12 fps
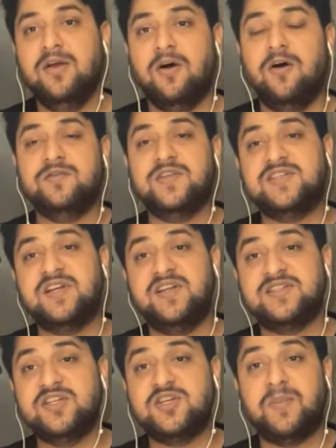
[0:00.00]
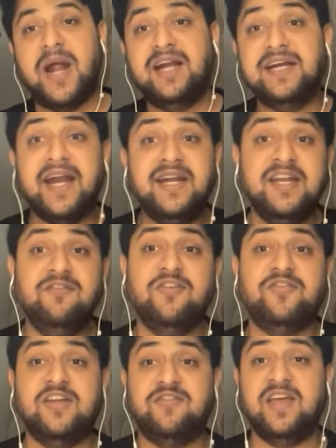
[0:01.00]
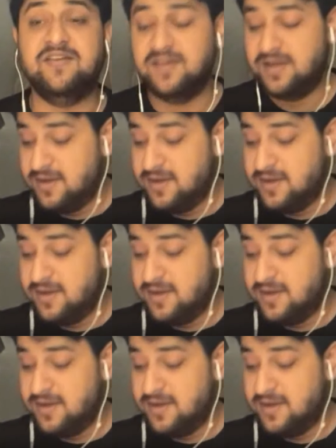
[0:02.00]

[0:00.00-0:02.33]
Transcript: of the Citizenship Act 1955,